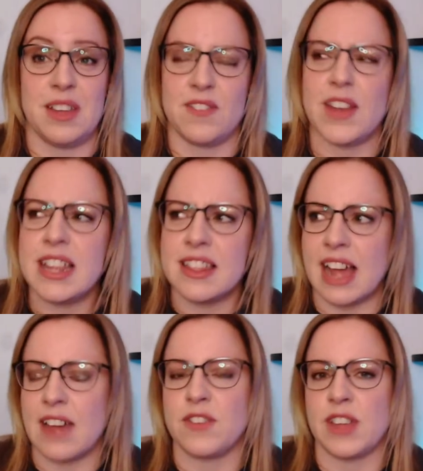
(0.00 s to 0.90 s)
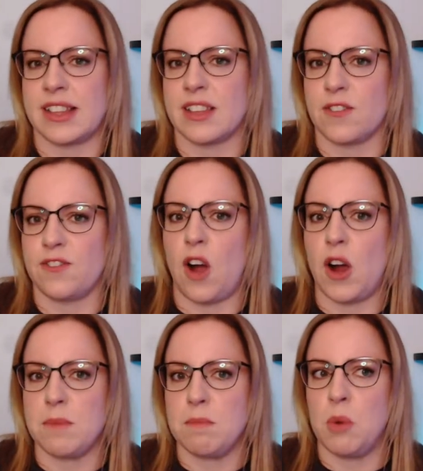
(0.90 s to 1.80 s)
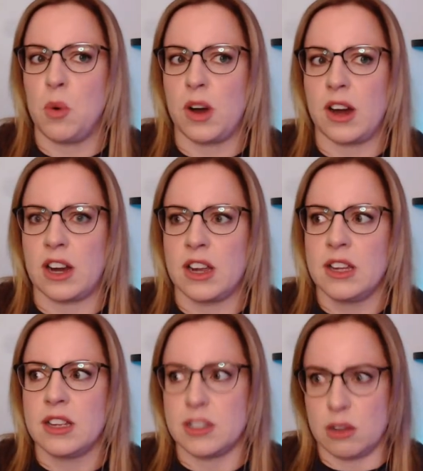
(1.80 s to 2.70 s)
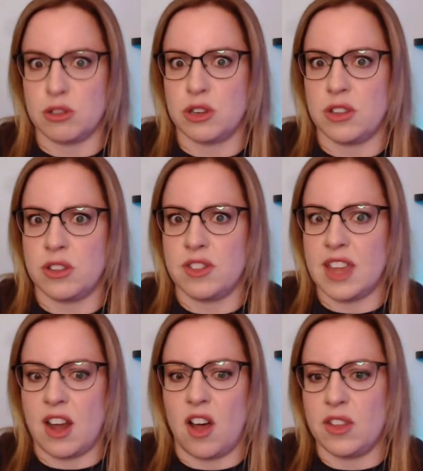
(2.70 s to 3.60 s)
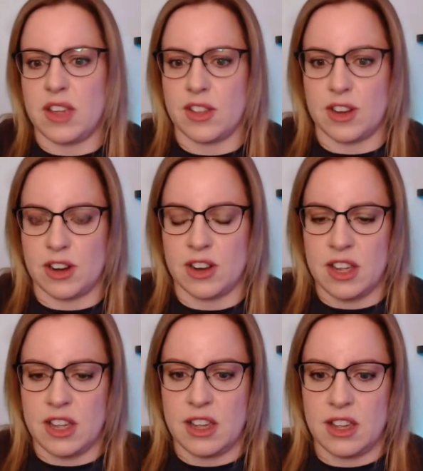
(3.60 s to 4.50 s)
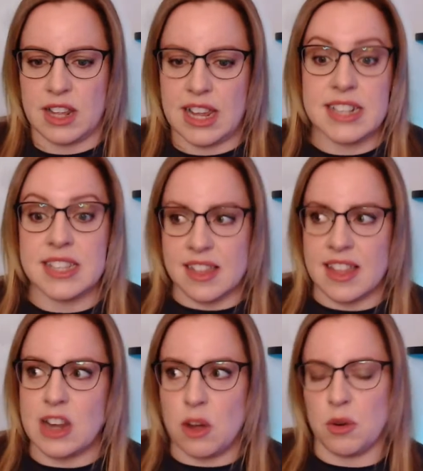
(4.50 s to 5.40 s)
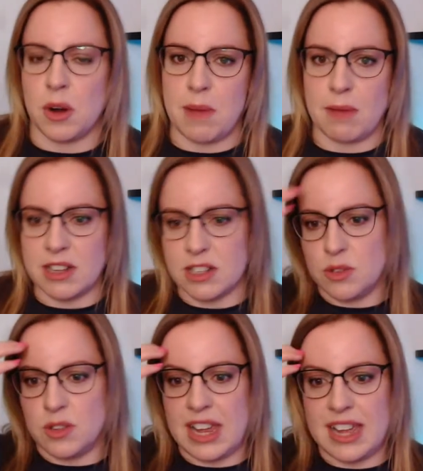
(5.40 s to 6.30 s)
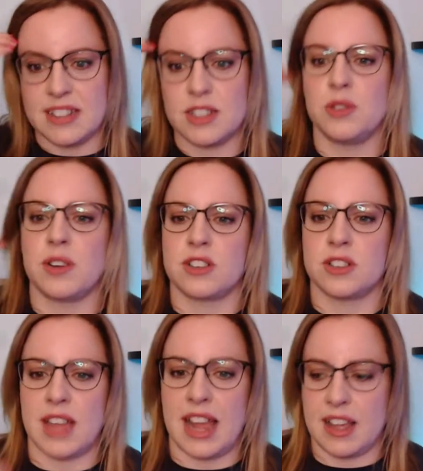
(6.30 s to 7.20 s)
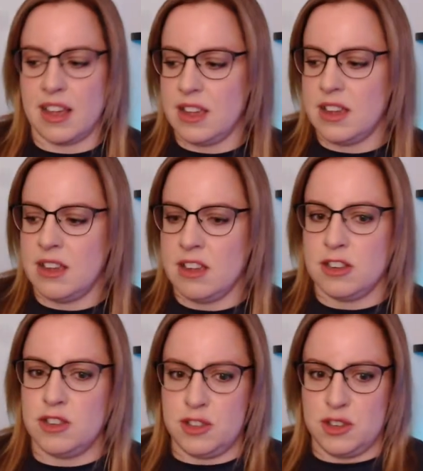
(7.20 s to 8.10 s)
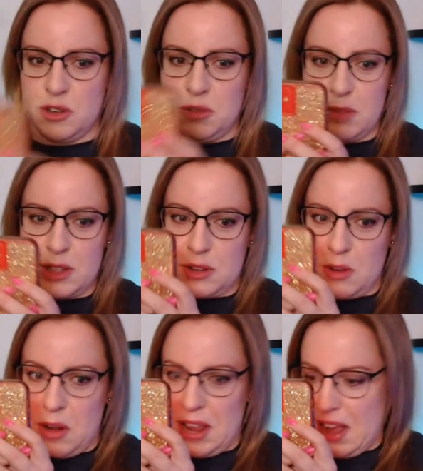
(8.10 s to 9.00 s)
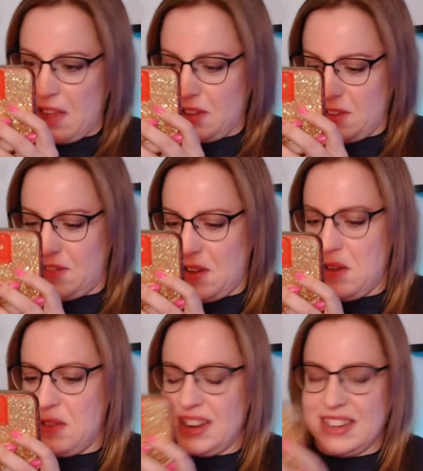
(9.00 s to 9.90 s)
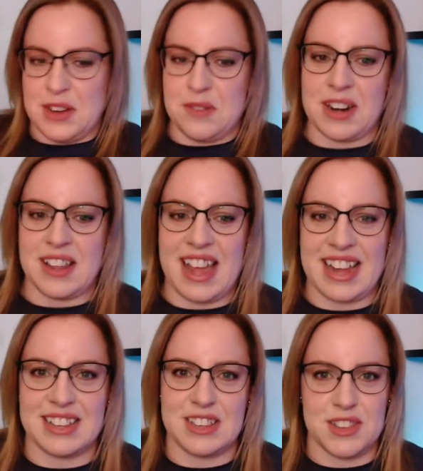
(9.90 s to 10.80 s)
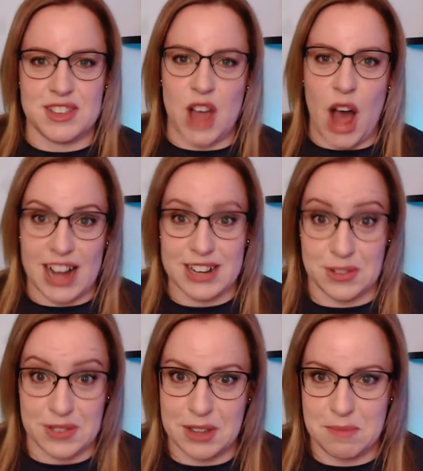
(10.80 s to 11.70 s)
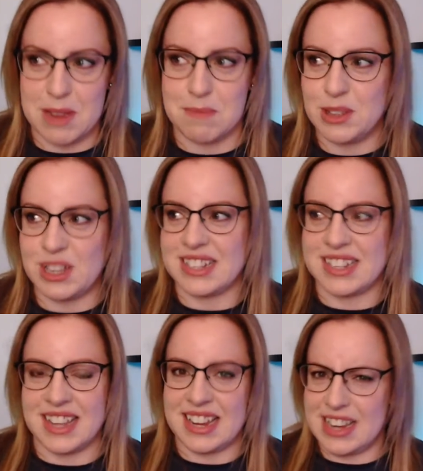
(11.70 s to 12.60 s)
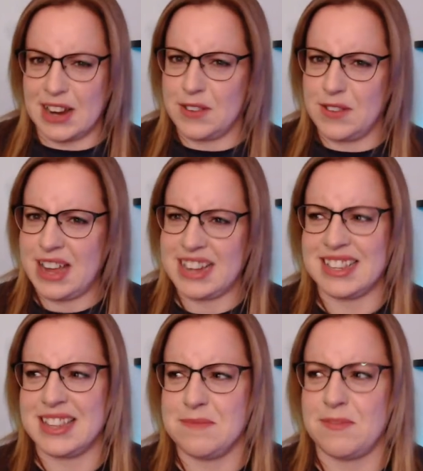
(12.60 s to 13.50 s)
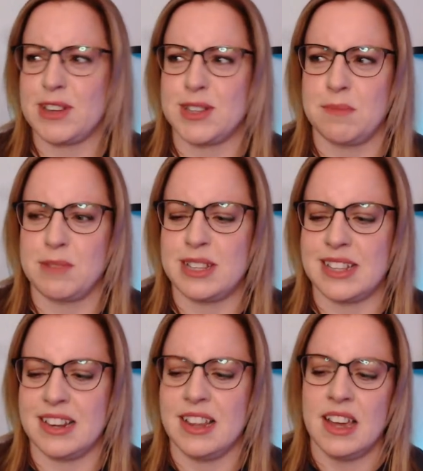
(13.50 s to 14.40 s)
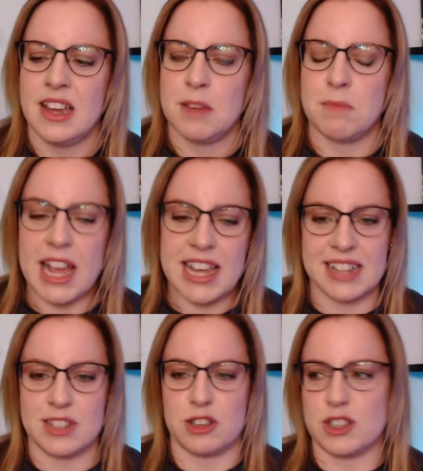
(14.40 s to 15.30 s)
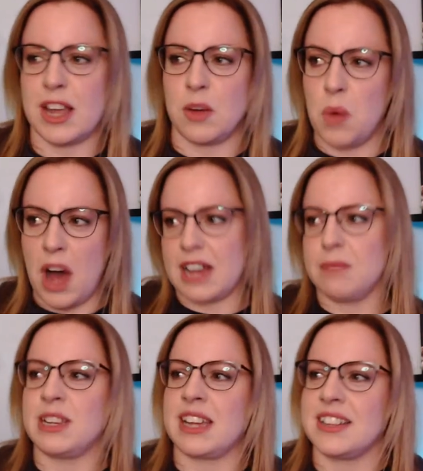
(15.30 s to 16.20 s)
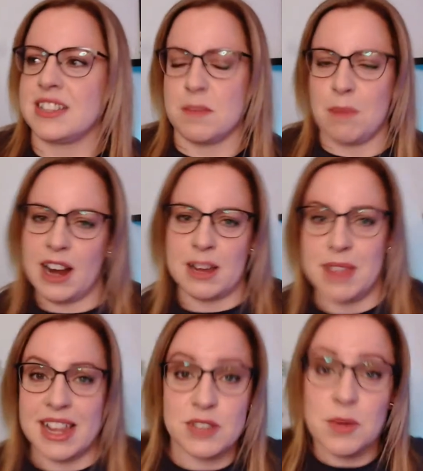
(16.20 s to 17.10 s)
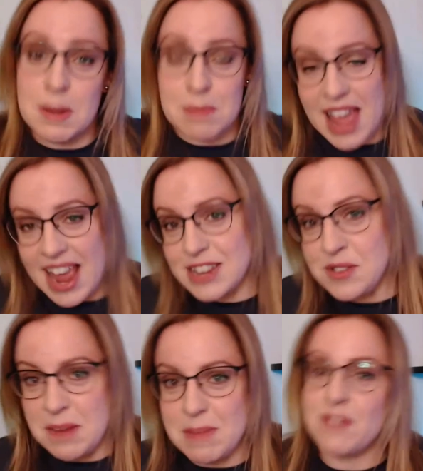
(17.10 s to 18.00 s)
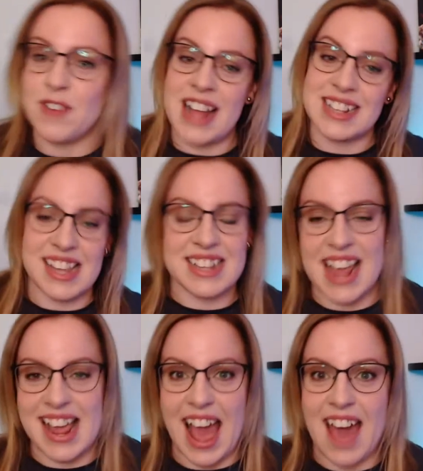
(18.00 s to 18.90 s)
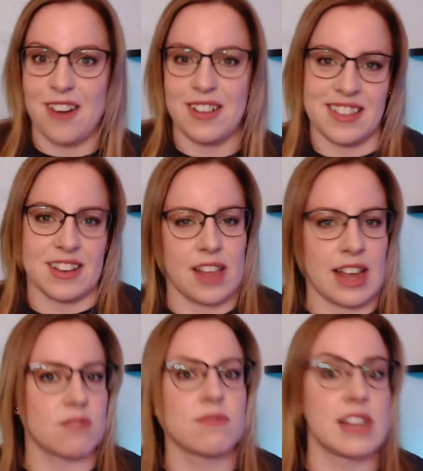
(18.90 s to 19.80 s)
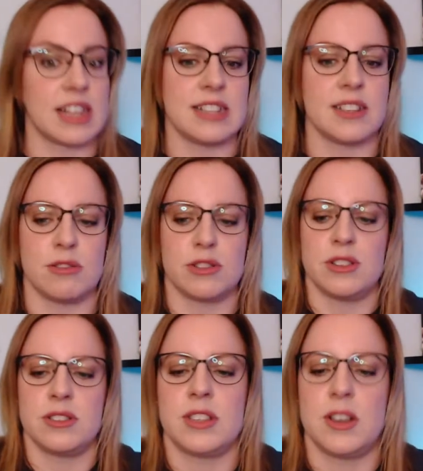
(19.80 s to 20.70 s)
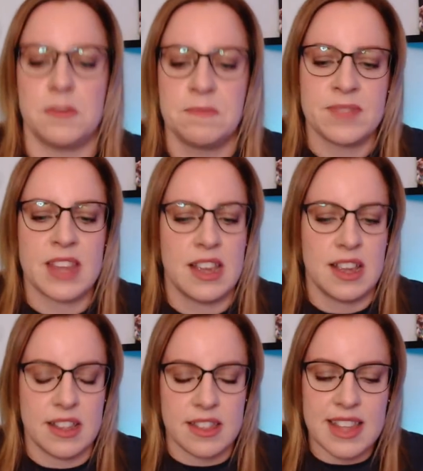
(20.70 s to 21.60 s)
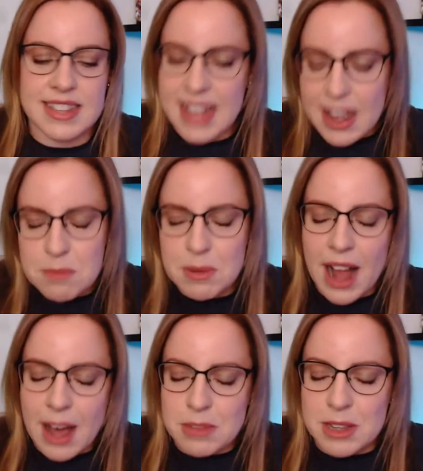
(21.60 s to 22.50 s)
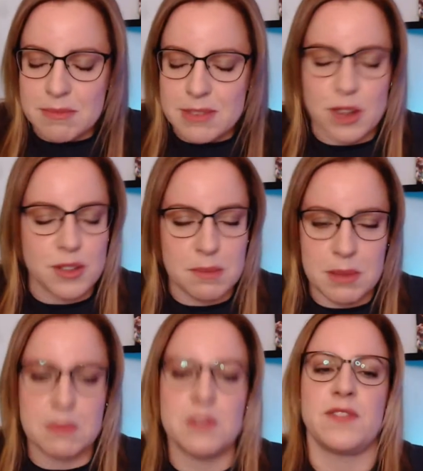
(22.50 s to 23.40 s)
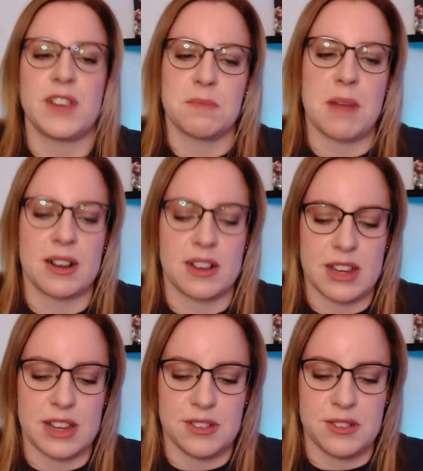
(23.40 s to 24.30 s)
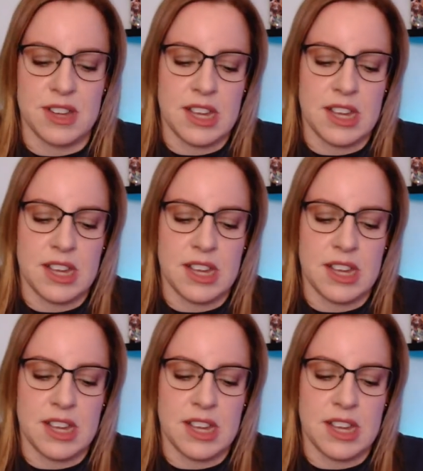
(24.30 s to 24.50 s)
If anything, I feel like they're far more social than all the other kids that they know who are public school kids, who are just like doom scrolling on their phone and don't want to like talk to real people because it's like terrifying to them for some reason. My kids will just like walk up to kids in the park and be like, do you want to play? Do you want to be friends? Let's hang out. They're like really social. So that's not a problem. Don't let people fearmonger you.